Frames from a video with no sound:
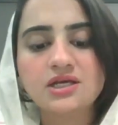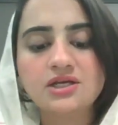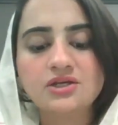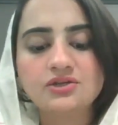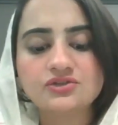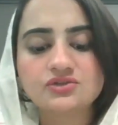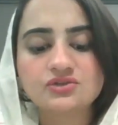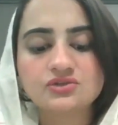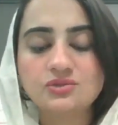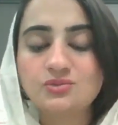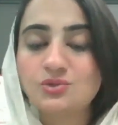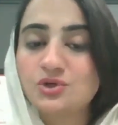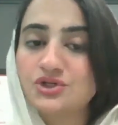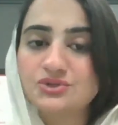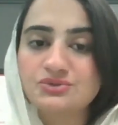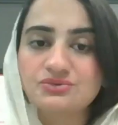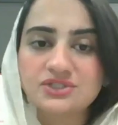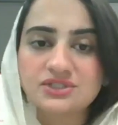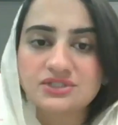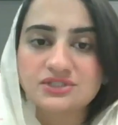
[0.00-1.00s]
So the
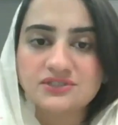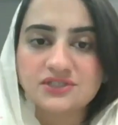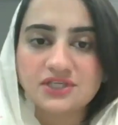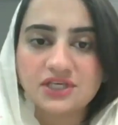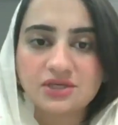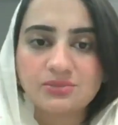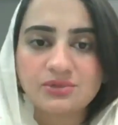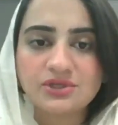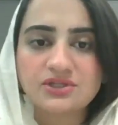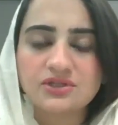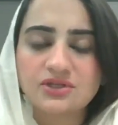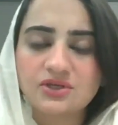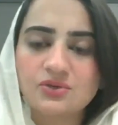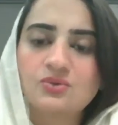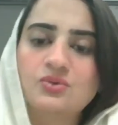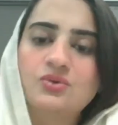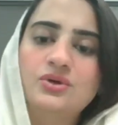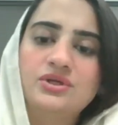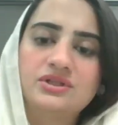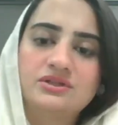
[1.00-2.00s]
modules are the same and they
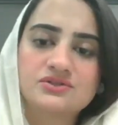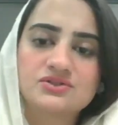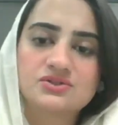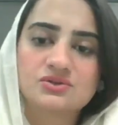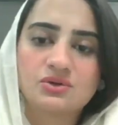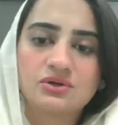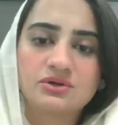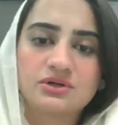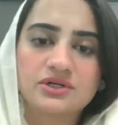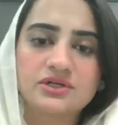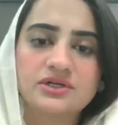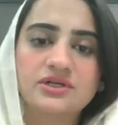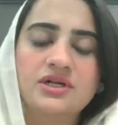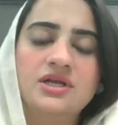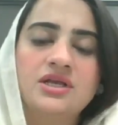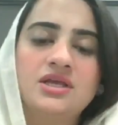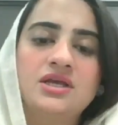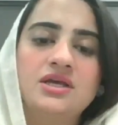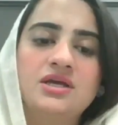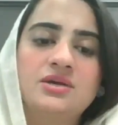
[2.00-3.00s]
go in this order,
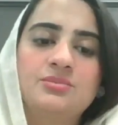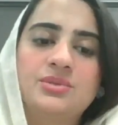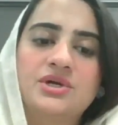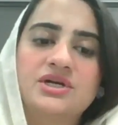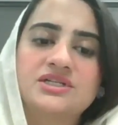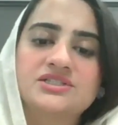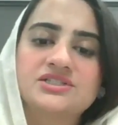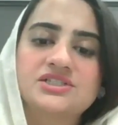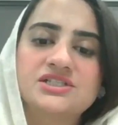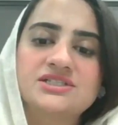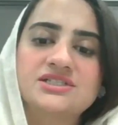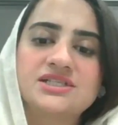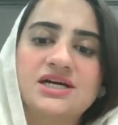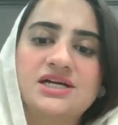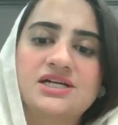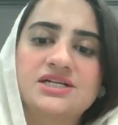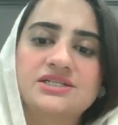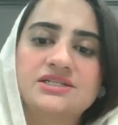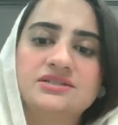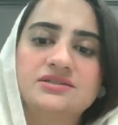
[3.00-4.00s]
but it's just
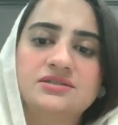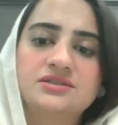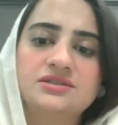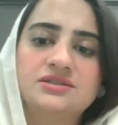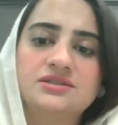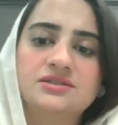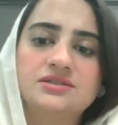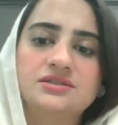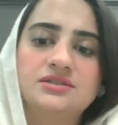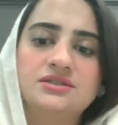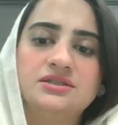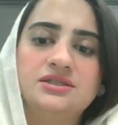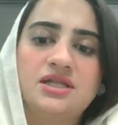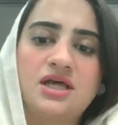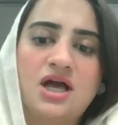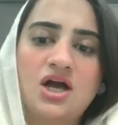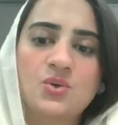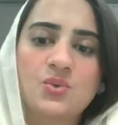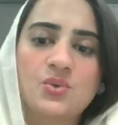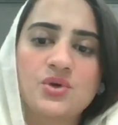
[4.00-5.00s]
that the
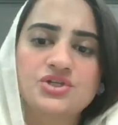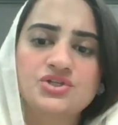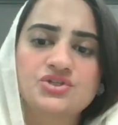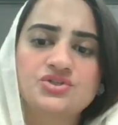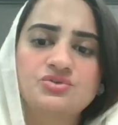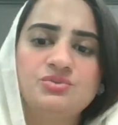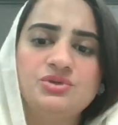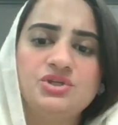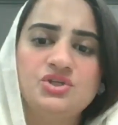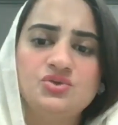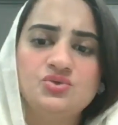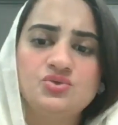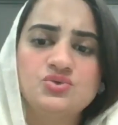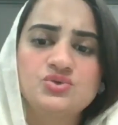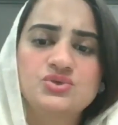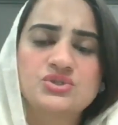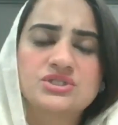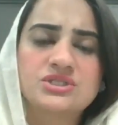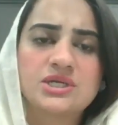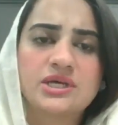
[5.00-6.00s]
language to be
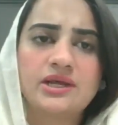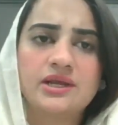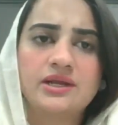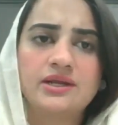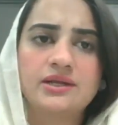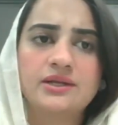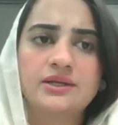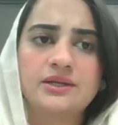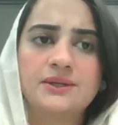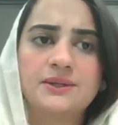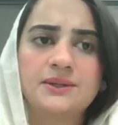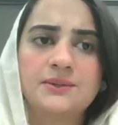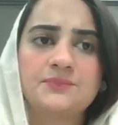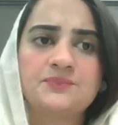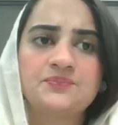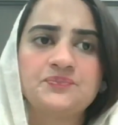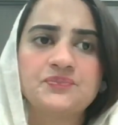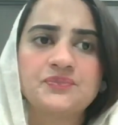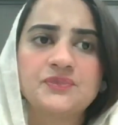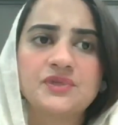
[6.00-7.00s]
used in
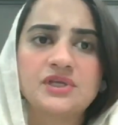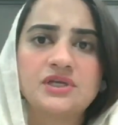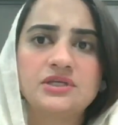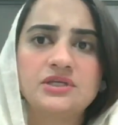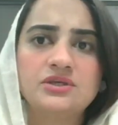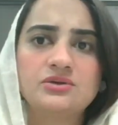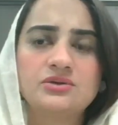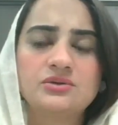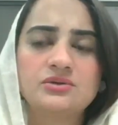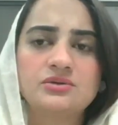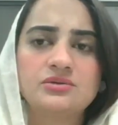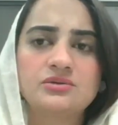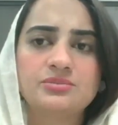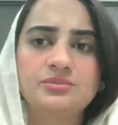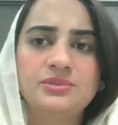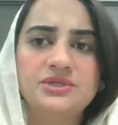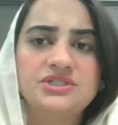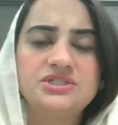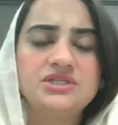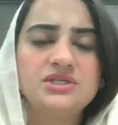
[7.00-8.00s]

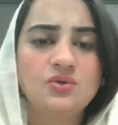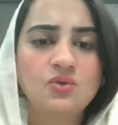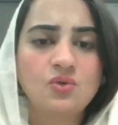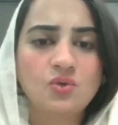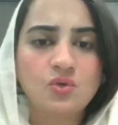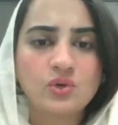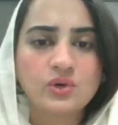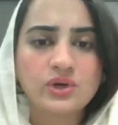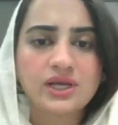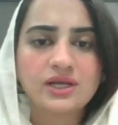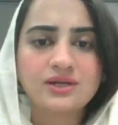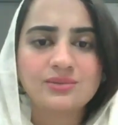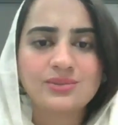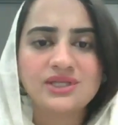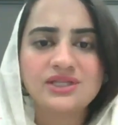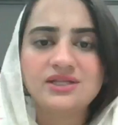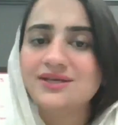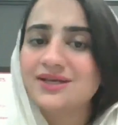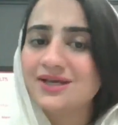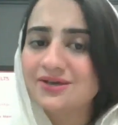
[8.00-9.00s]
PT core can be
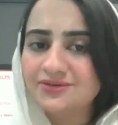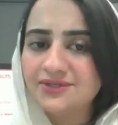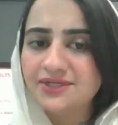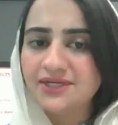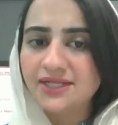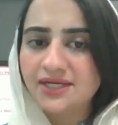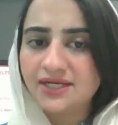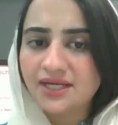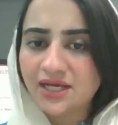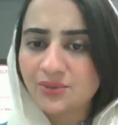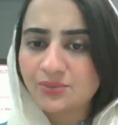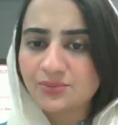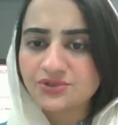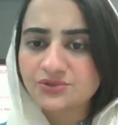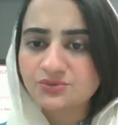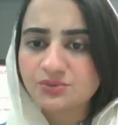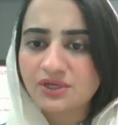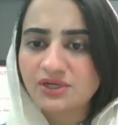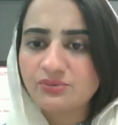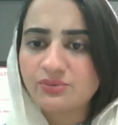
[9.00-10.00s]
the everyday language,
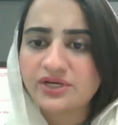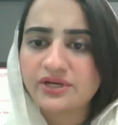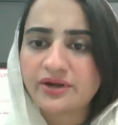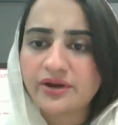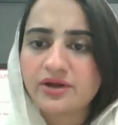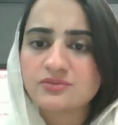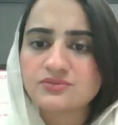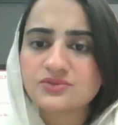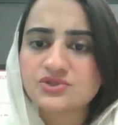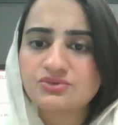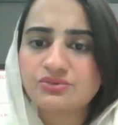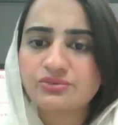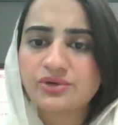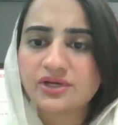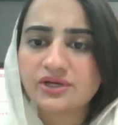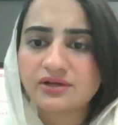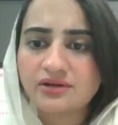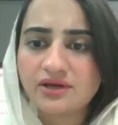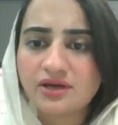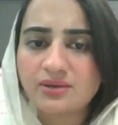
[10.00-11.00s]
while when it comes to
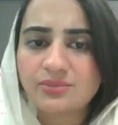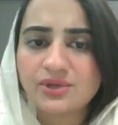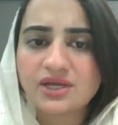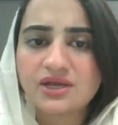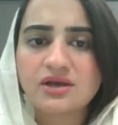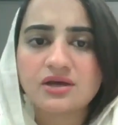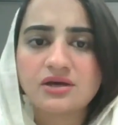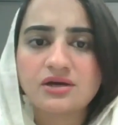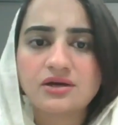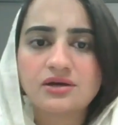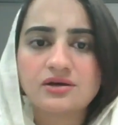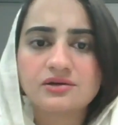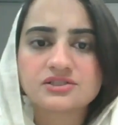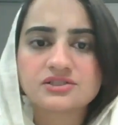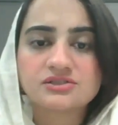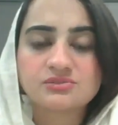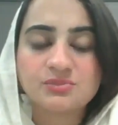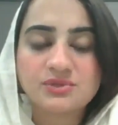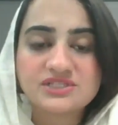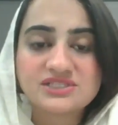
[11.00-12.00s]
academic,
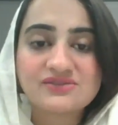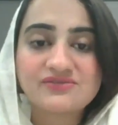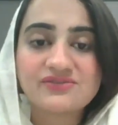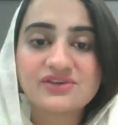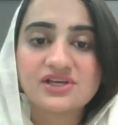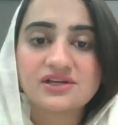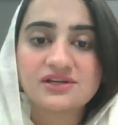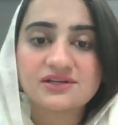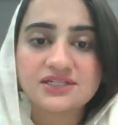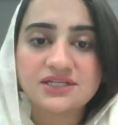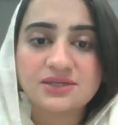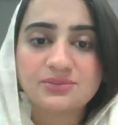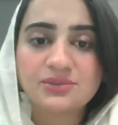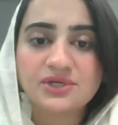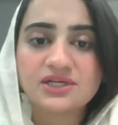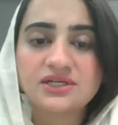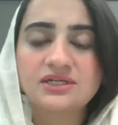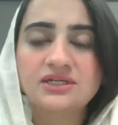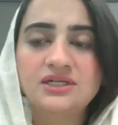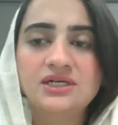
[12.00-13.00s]
specific
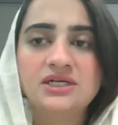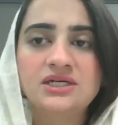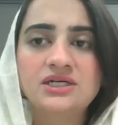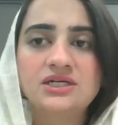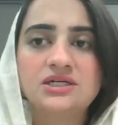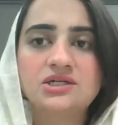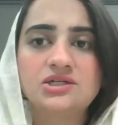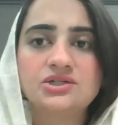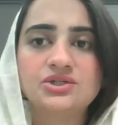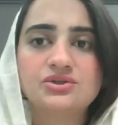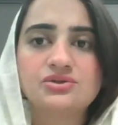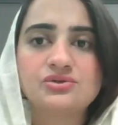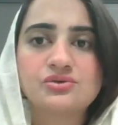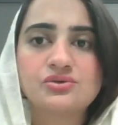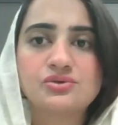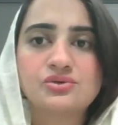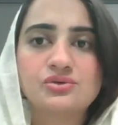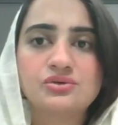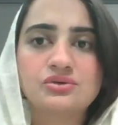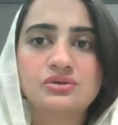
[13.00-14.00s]
academic
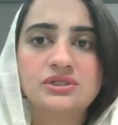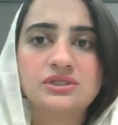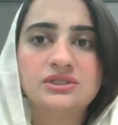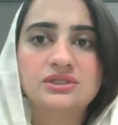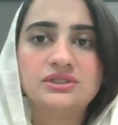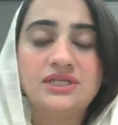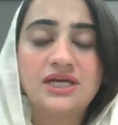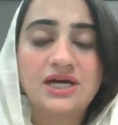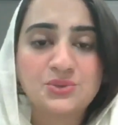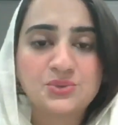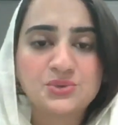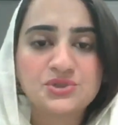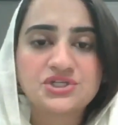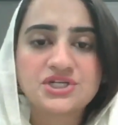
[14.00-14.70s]
language